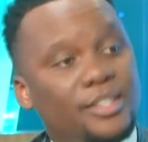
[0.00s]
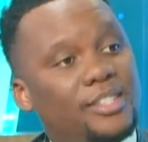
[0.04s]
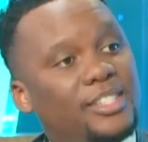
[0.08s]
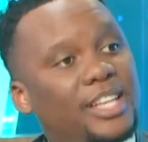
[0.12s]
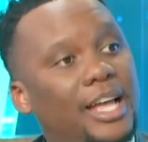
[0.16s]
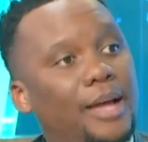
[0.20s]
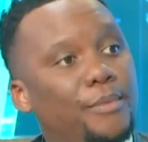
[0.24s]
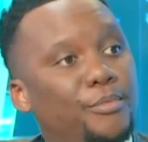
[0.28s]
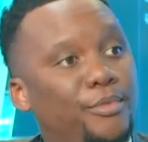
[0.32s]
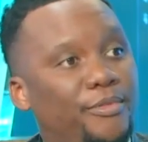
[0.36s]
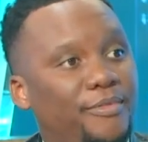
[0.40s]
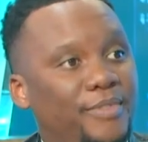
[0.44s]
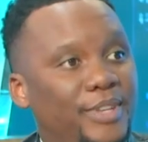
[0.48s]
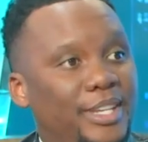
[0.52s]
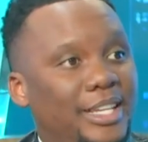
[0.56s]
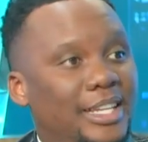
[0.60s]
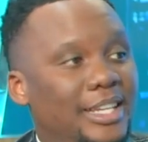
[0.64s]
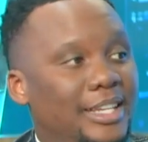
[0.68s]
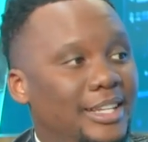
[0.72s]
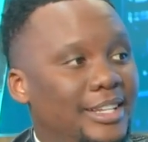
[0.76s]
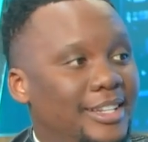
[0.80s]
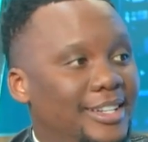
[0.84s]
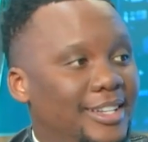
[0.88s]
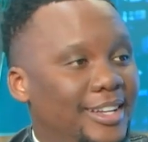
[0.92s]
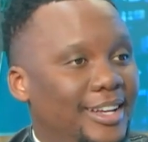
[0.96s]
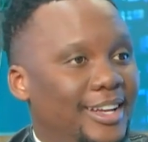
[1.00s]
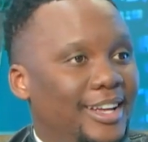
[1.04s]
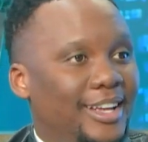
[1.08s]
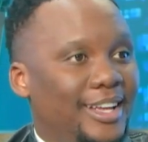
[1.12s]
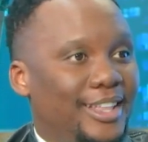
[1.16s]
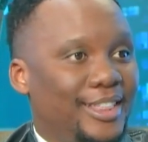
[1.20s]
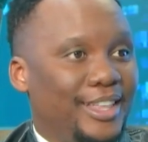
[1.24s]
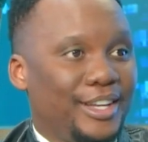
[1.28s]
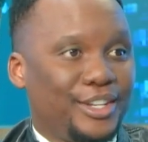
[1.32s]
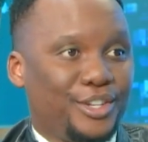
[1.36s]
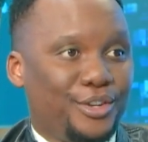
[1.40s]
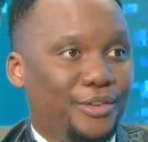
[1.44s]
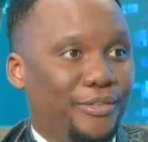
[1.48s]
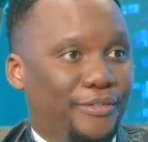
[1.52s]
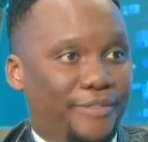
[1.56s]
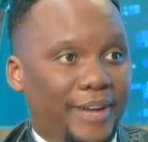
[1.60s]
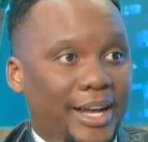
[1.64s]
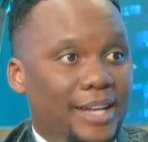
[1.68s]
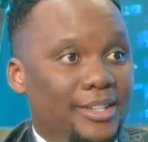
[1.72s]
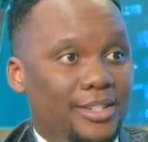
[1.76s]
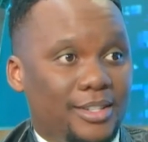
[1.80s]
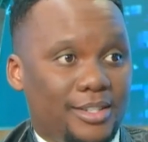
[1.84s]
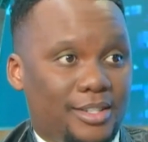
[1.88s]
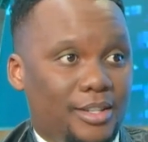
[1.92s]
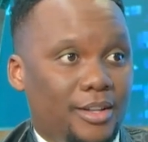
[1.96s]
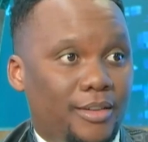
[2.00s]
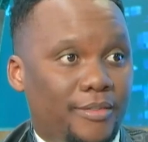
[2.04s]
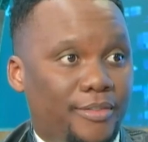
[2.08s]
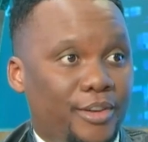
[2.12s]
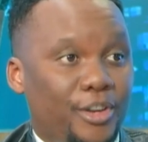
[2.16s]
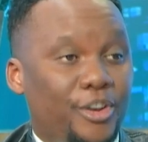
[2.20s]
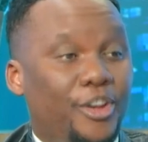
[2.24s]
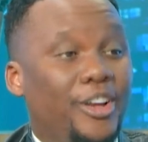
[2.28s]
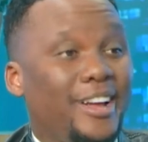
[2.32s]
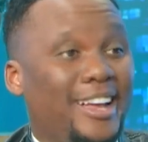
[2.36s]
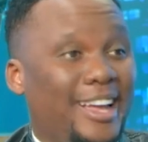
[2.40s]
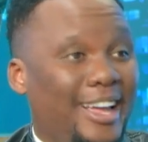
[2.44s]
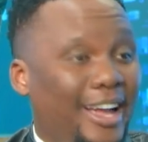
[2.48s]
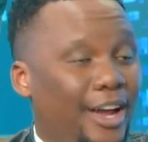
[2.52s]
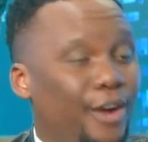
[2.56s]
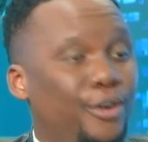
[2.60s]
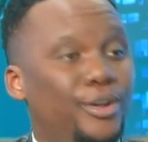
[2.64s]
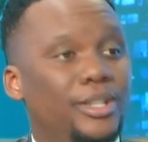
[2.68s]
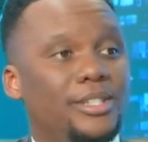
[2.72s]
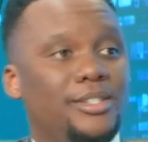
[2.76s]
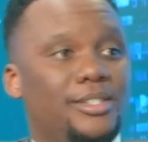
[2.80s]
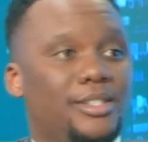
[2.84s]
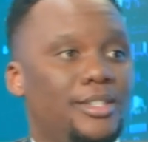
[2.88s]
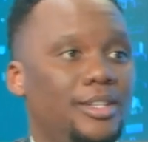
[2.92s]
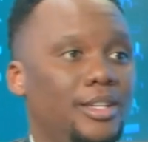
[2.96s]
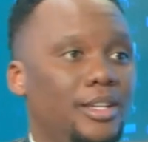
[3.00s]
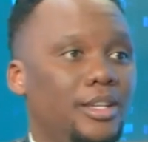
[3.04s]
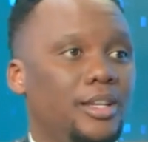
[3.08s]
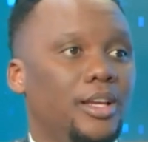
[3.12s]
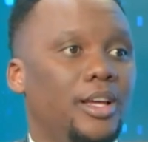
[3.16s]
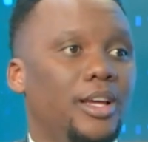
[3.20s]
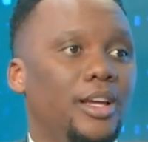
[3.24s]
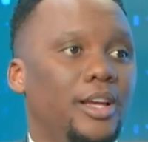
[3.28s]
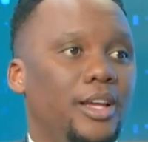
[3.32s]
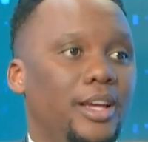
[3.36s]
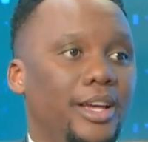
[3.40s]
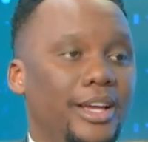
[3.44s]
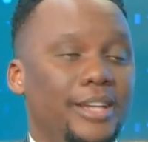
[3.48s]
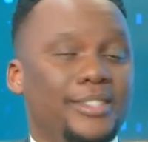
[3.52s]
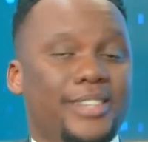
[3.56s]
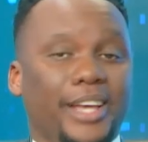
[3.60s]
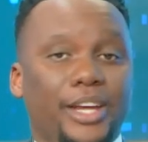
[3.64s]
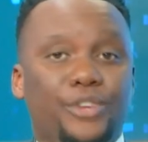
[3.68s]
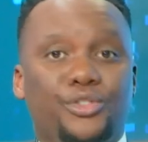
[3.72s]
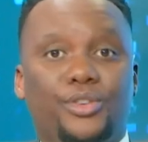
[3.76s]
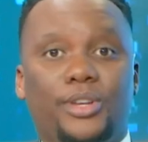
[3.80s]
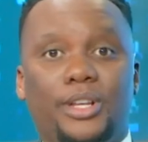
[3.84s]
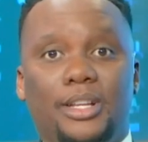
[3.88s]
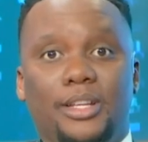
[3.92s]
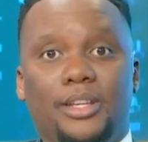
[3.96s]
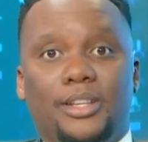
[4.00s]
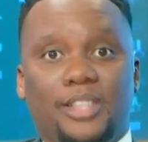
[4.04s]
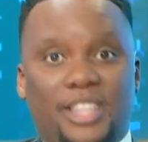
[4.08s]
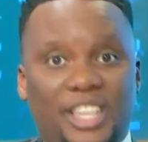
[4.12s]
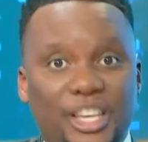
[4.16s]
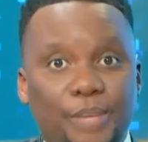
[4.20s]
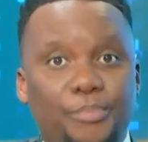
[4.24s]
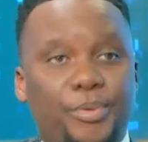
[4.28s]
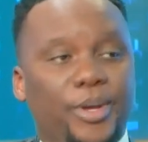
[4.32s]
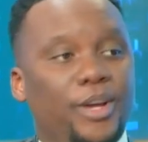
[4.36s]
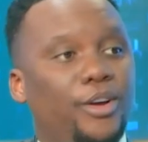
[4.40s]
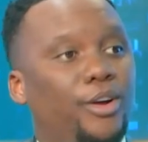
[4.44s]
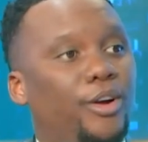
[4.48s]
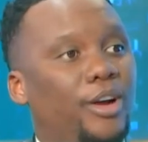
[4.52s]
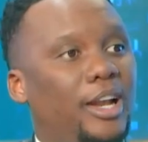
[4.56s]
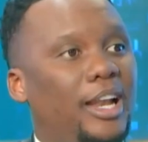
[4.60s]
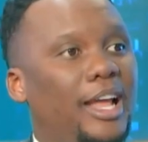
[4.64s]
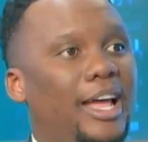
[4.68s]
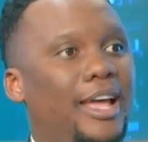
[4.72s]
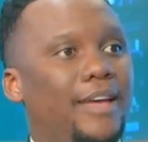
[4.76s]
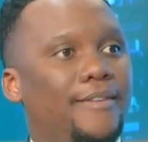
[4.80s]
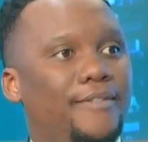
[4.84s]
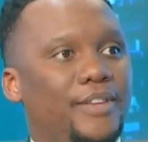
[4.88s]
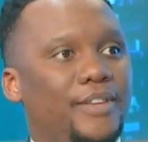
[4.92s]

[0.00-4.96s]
time of need that she finds herself in, her currency is actually keeping her alive.